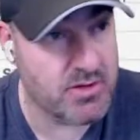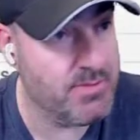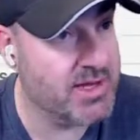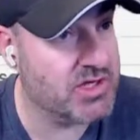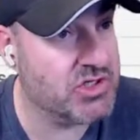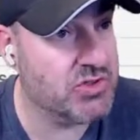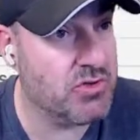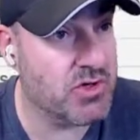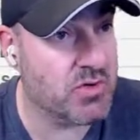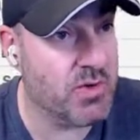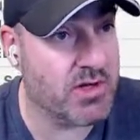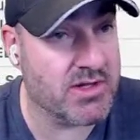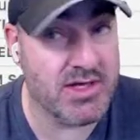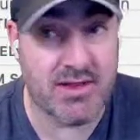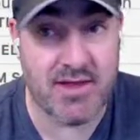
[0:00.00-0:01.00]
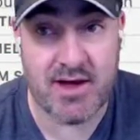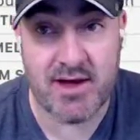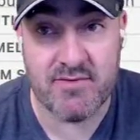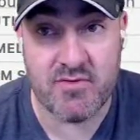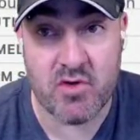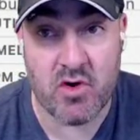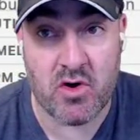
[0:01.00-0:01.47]
to make sure quickly that
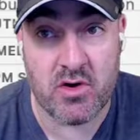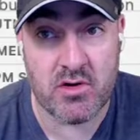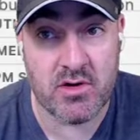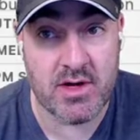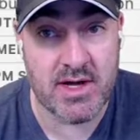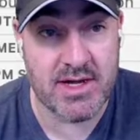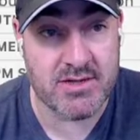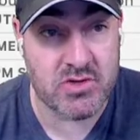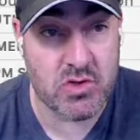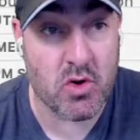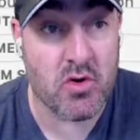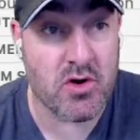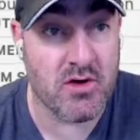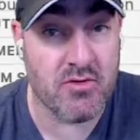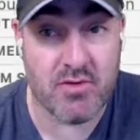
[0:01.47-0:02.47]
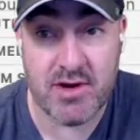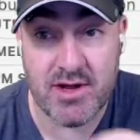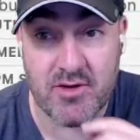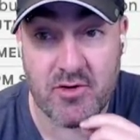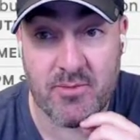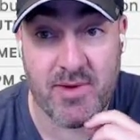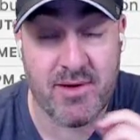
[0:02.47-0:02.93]
I've got Docker running
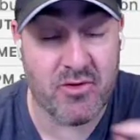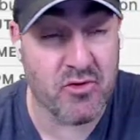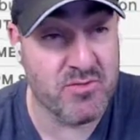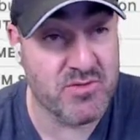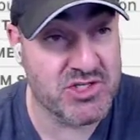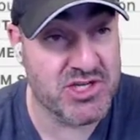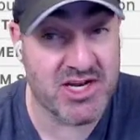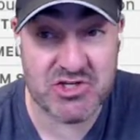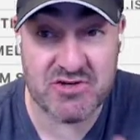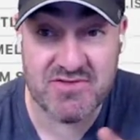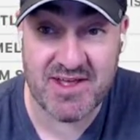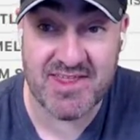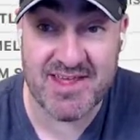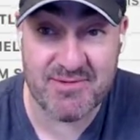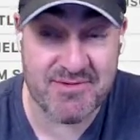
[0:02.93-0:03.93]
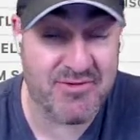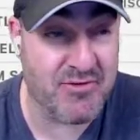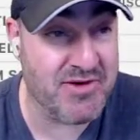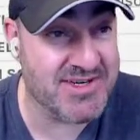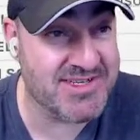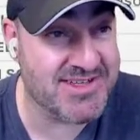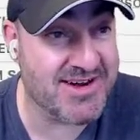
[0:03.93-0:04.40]
on my local machine. I should have done that before
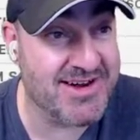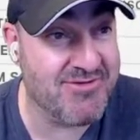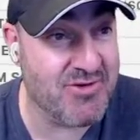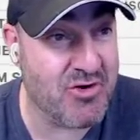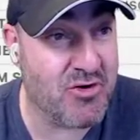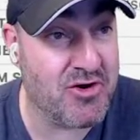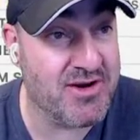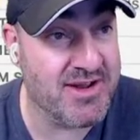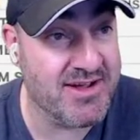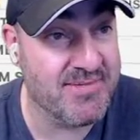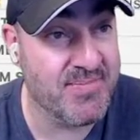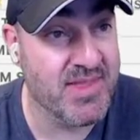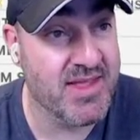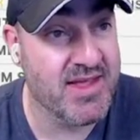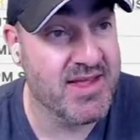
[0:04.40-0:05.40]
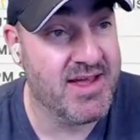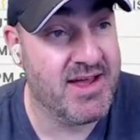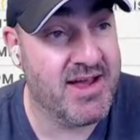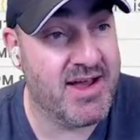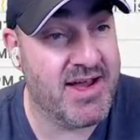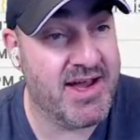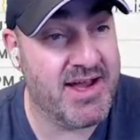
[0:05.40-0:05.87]
I started recording.
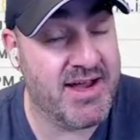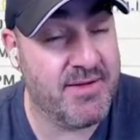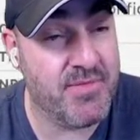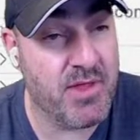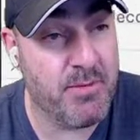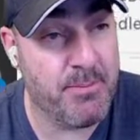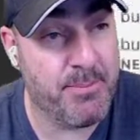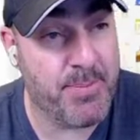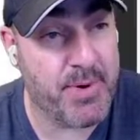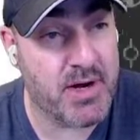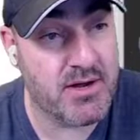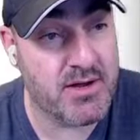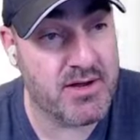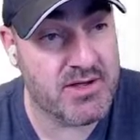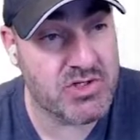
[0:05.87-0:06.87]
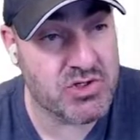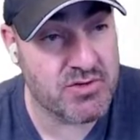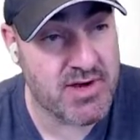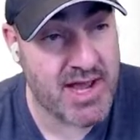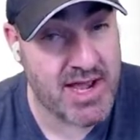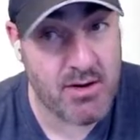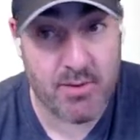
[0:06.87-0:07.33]
But so
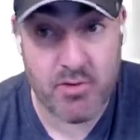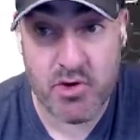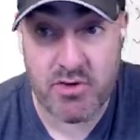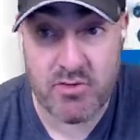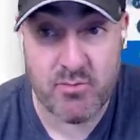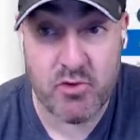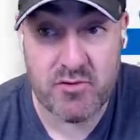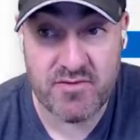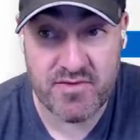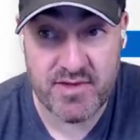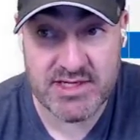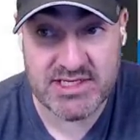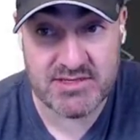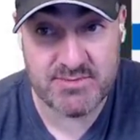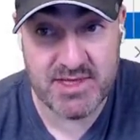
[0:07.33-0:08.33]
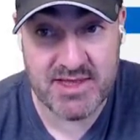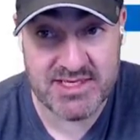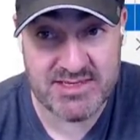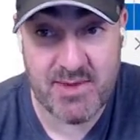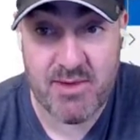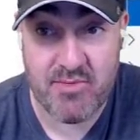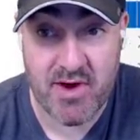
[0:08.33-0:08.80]
now I'm going to remove, this is
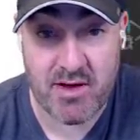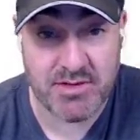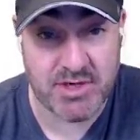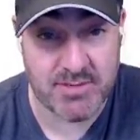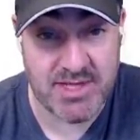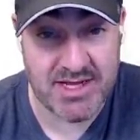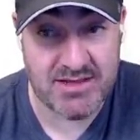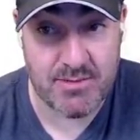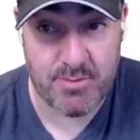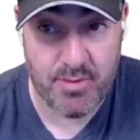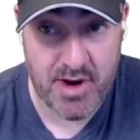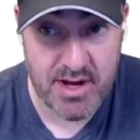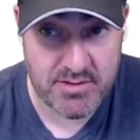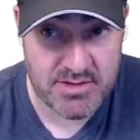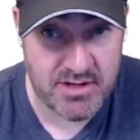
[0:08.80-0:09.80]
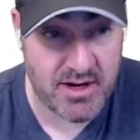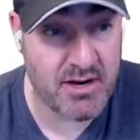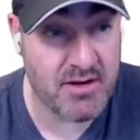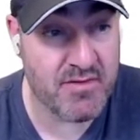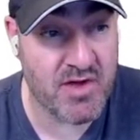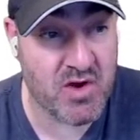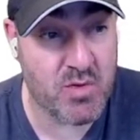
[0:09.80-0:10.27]
my browser. I'm taking the browser out
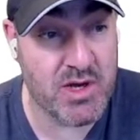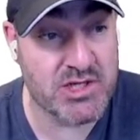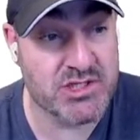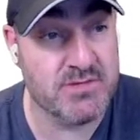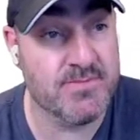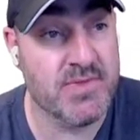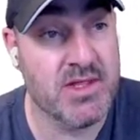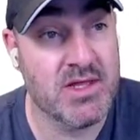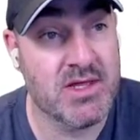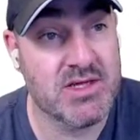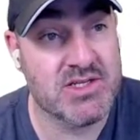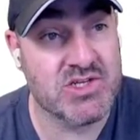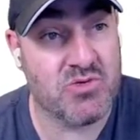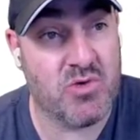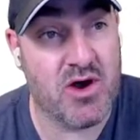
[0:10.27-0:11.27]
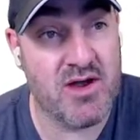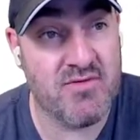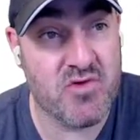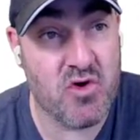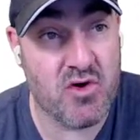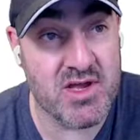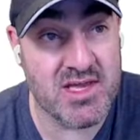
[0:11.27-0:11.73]
of the equation. So what I've
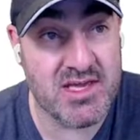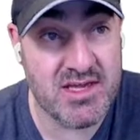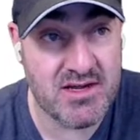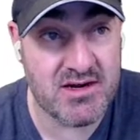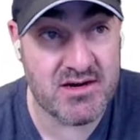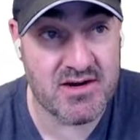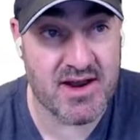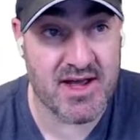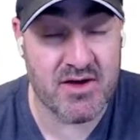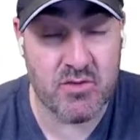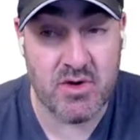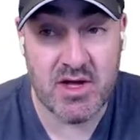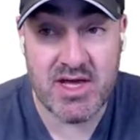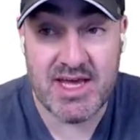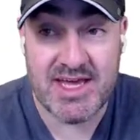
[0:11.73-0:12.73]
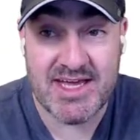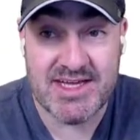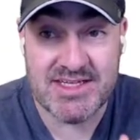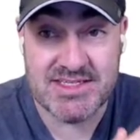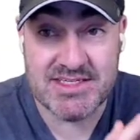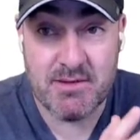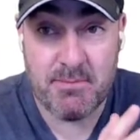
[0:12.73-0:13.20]
got here now
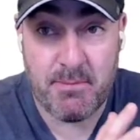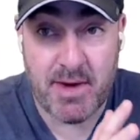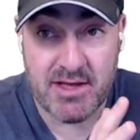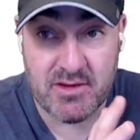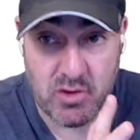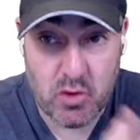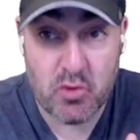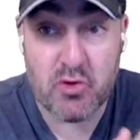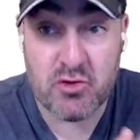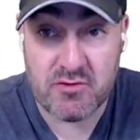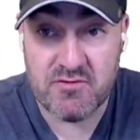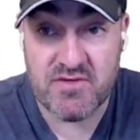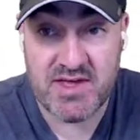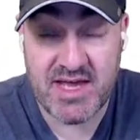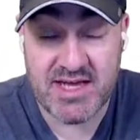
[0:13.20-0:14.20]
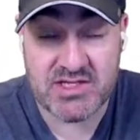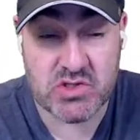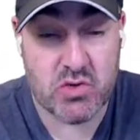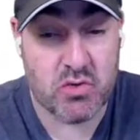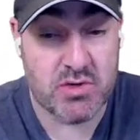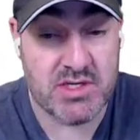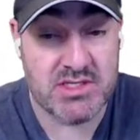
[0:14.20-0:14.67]
is my local VS
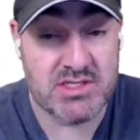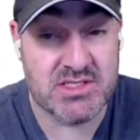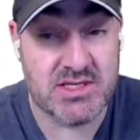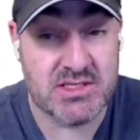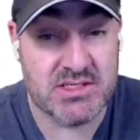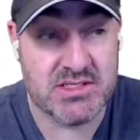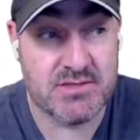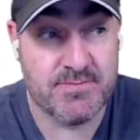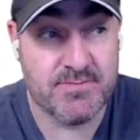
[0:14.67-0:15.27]
Code instance,